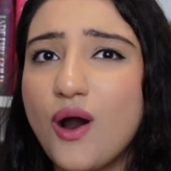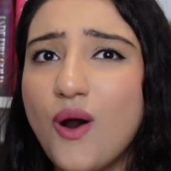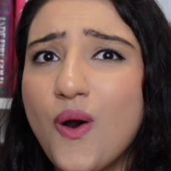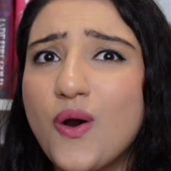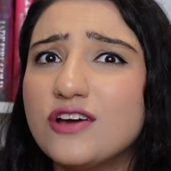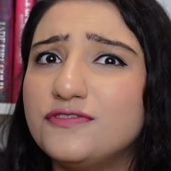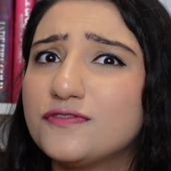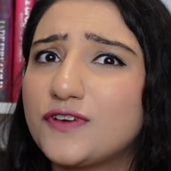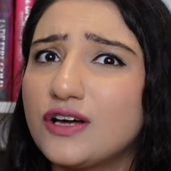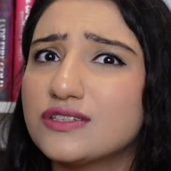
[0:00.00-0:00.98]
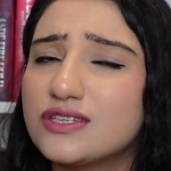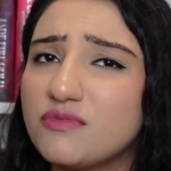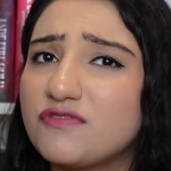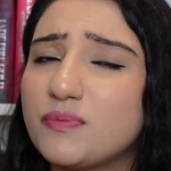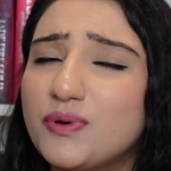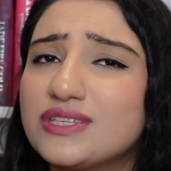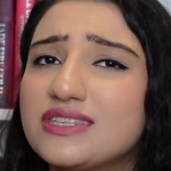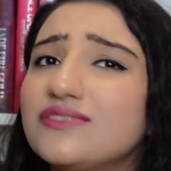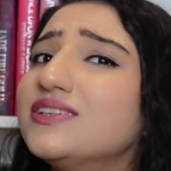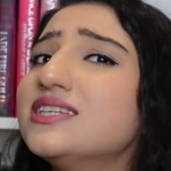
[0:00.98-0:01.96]
Or if you've got some of the book
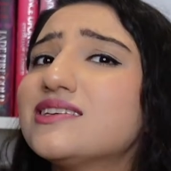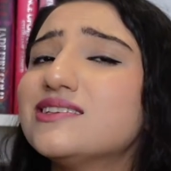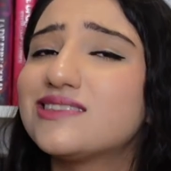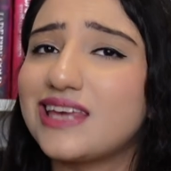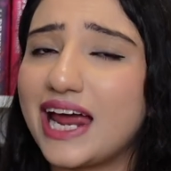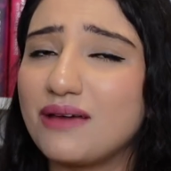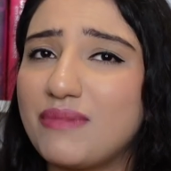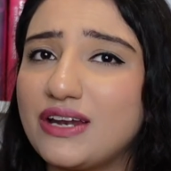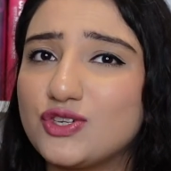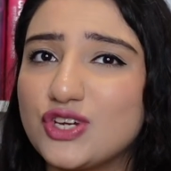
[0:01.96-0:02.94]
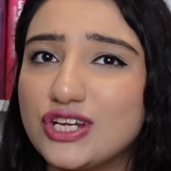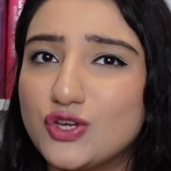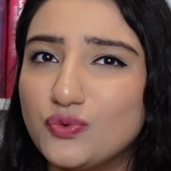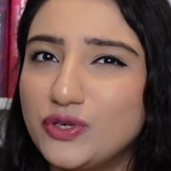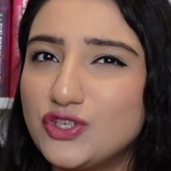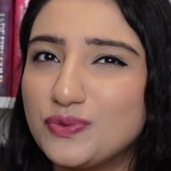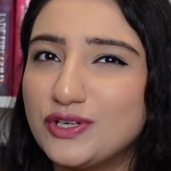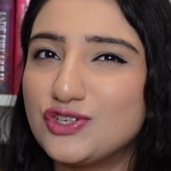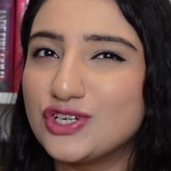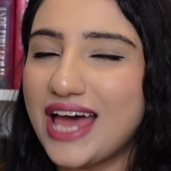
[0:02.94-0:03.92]
series that I mentioned, which
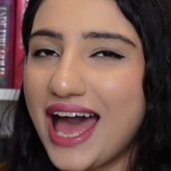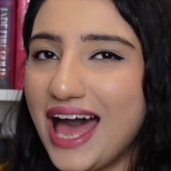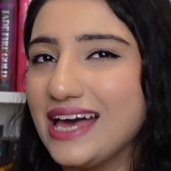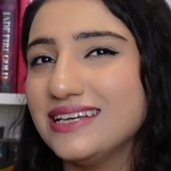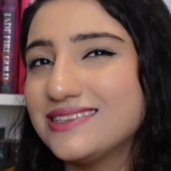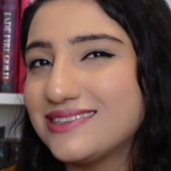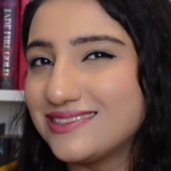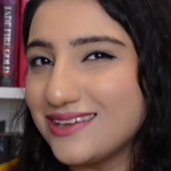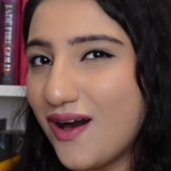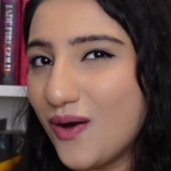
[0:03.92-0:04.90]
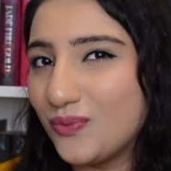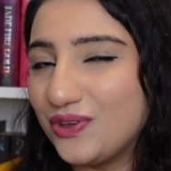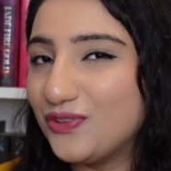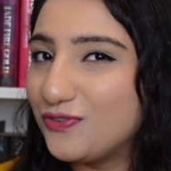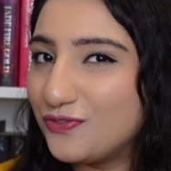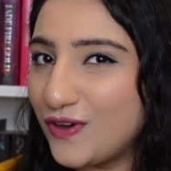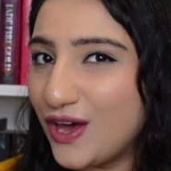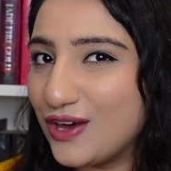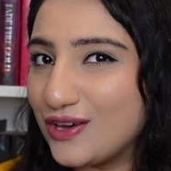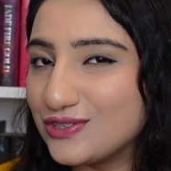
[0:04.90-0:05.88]
one should I start with
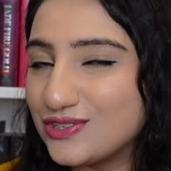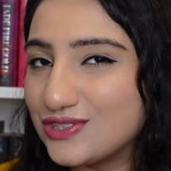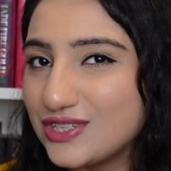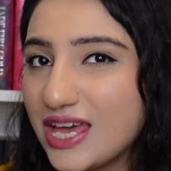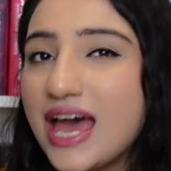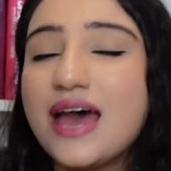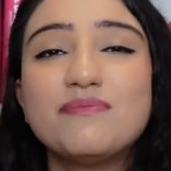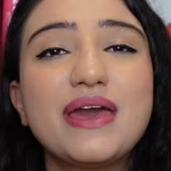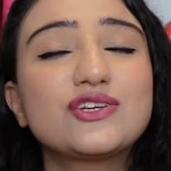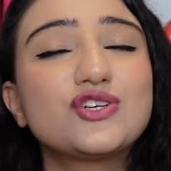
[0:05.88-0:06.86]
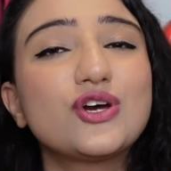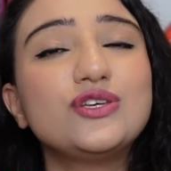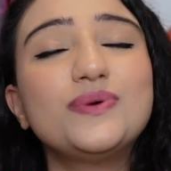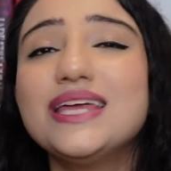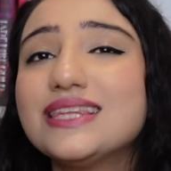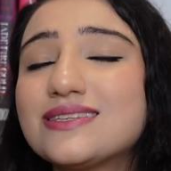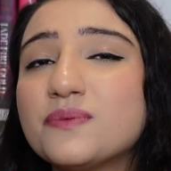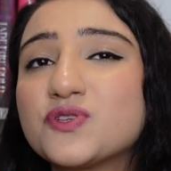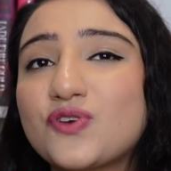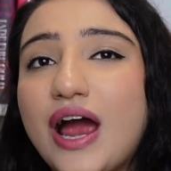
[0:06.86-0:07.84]
first? Make sure you hit the
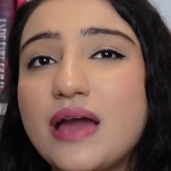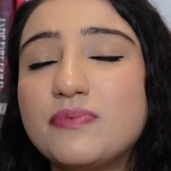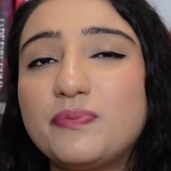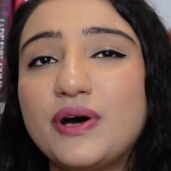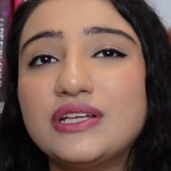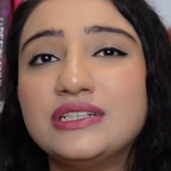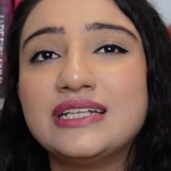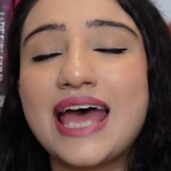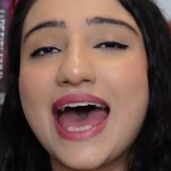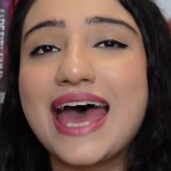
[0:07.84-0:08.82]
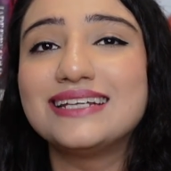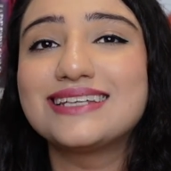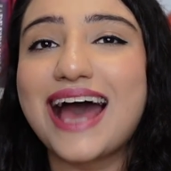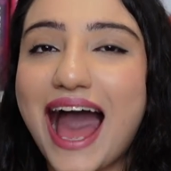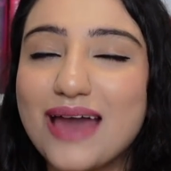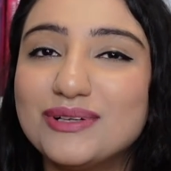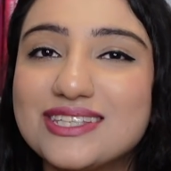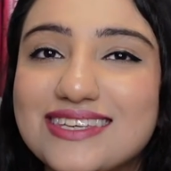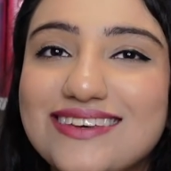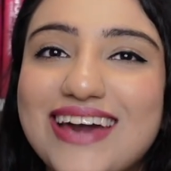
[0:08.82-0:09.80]
subscribe button, and I will
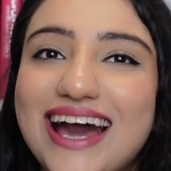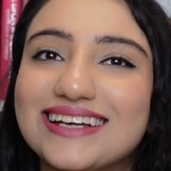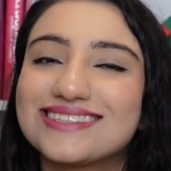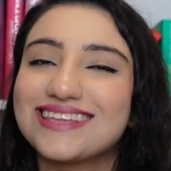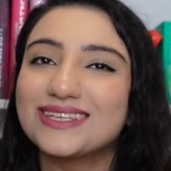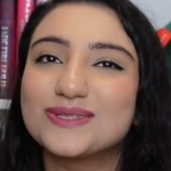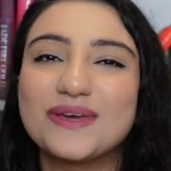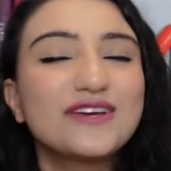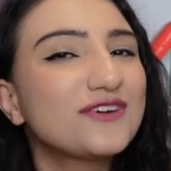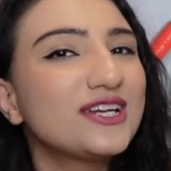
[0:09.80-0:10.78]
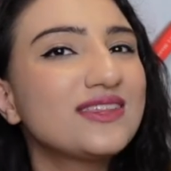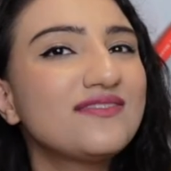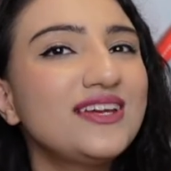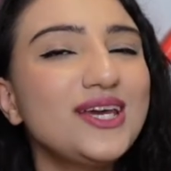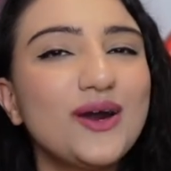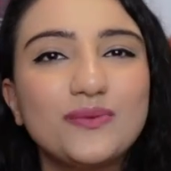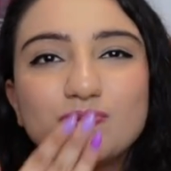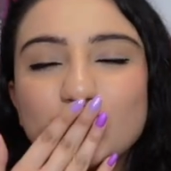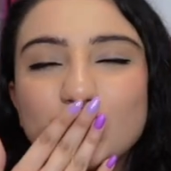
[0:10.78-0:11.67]
see you guys next week for another video.